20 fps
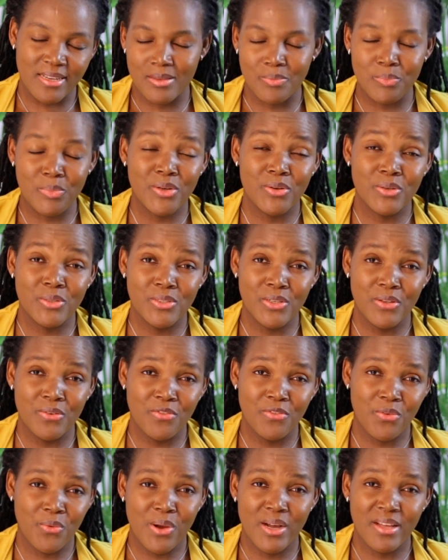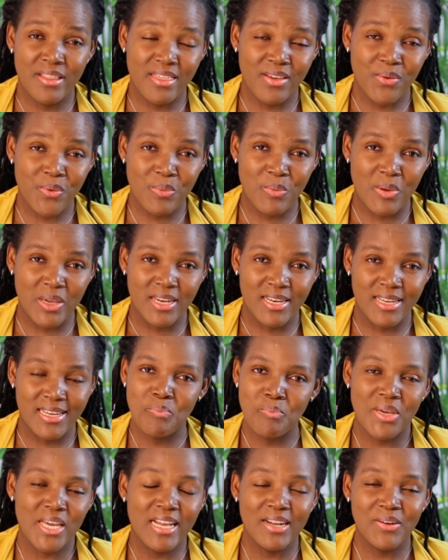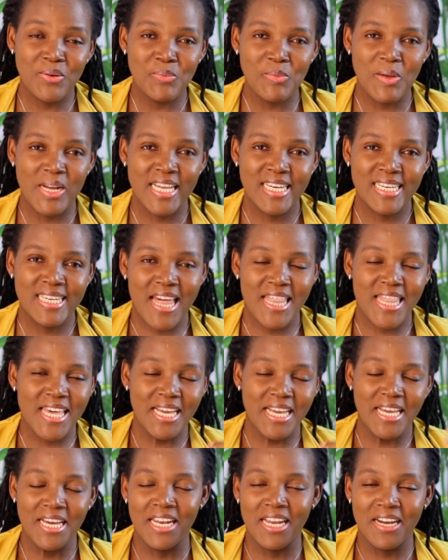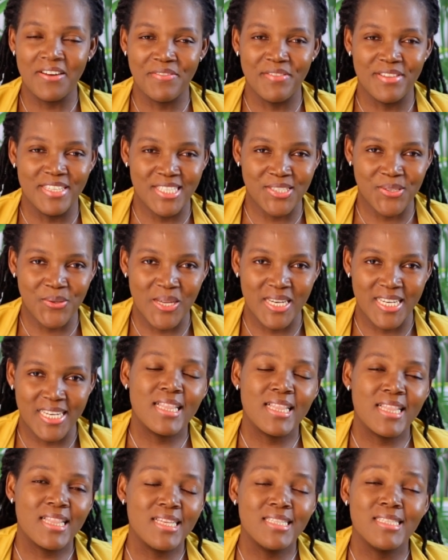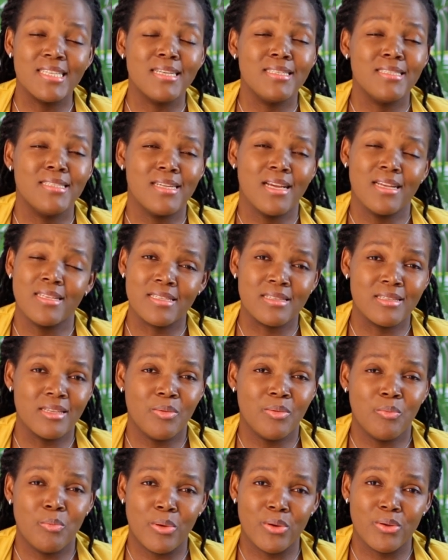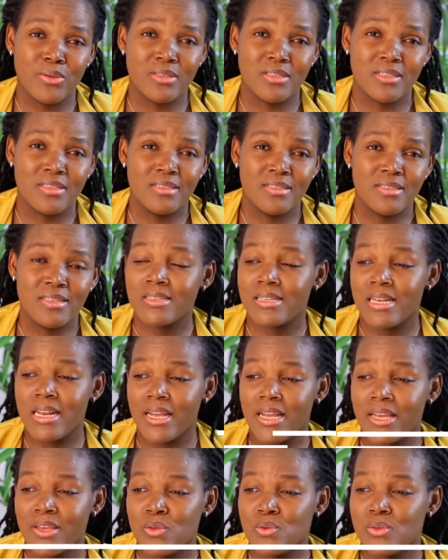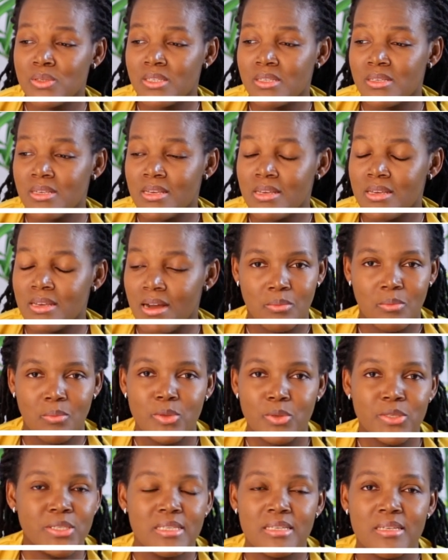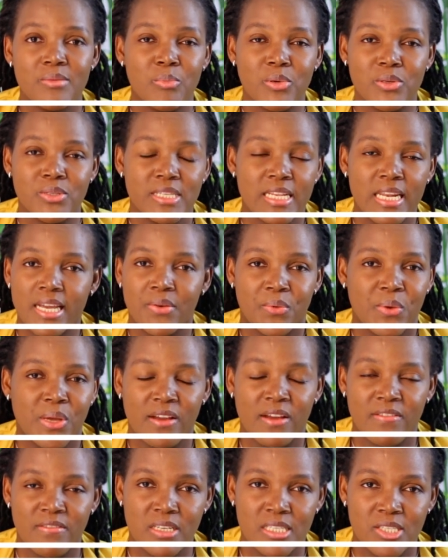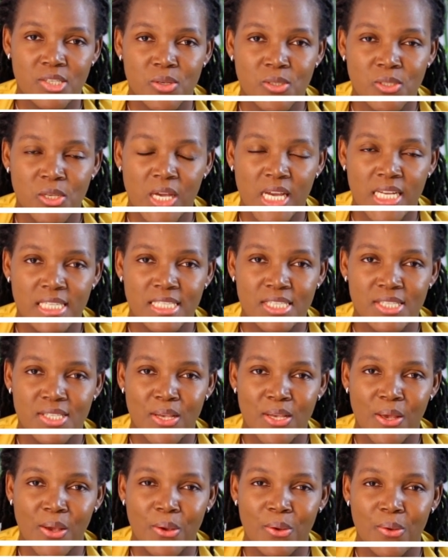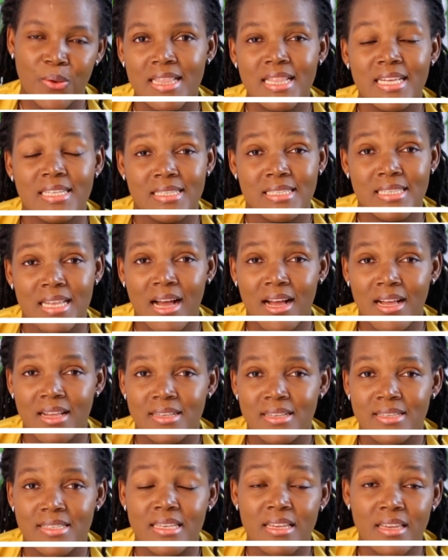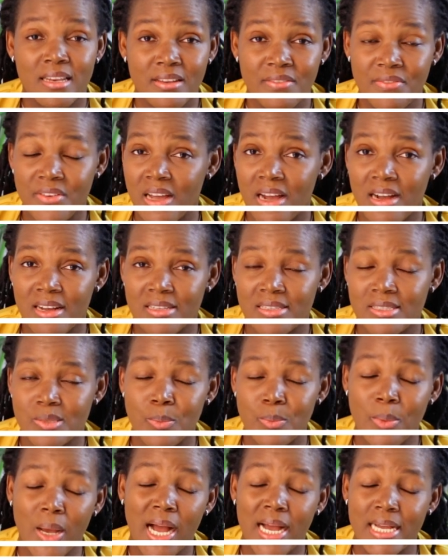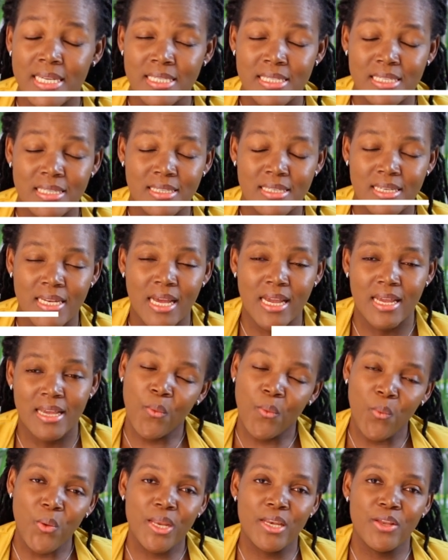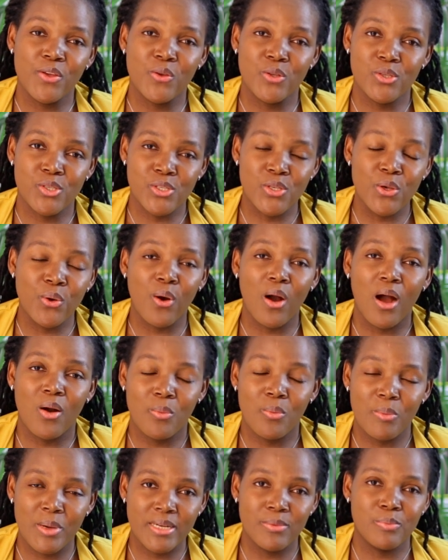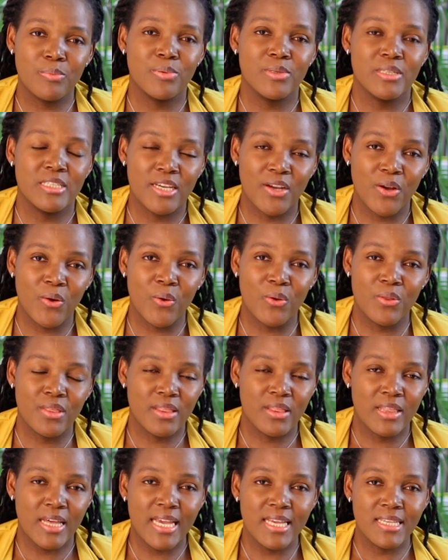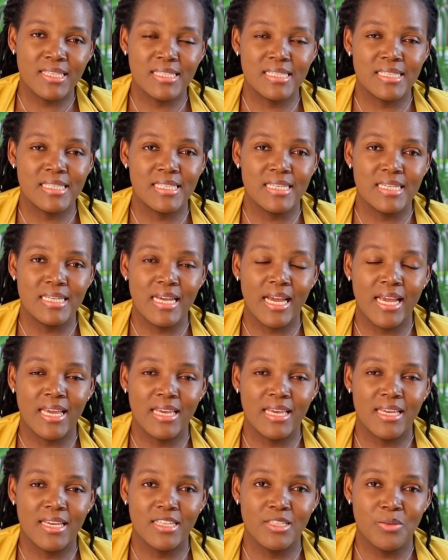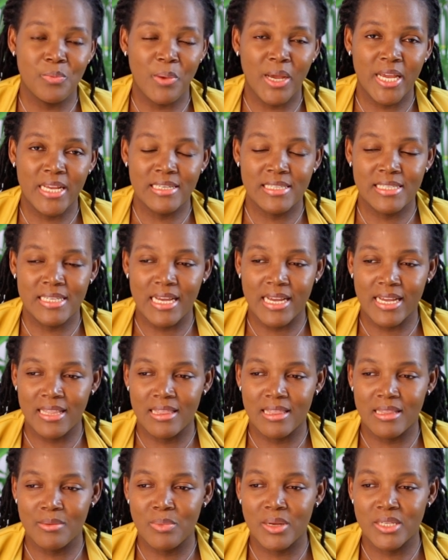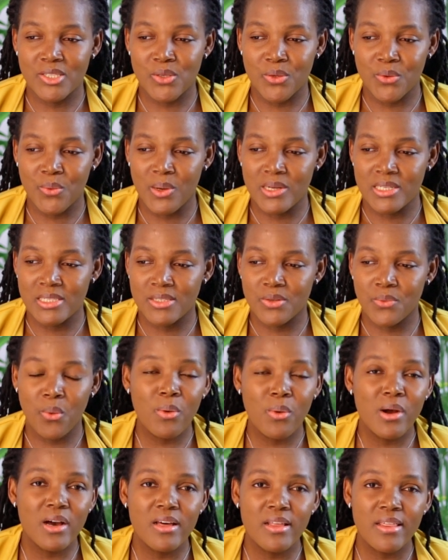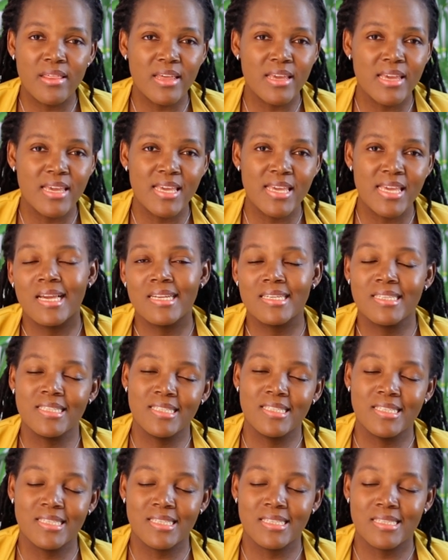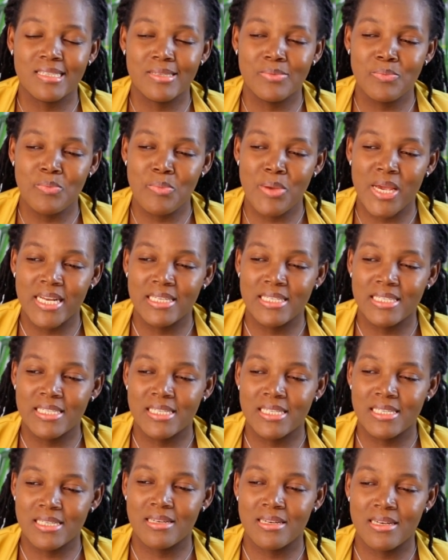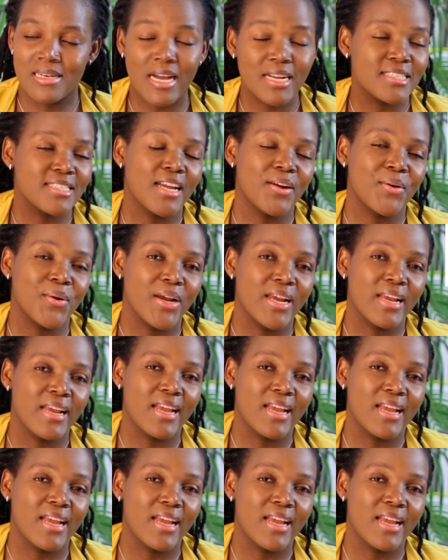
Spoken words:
the pearls of wealthy women. Being a woman, I think I love this one. These are just symbols, just like you see most symbols like we have in society. So that's the significance behind it. Like when you saw a woman putting on this, like it meant like the person was wealthy. It just meant luxury.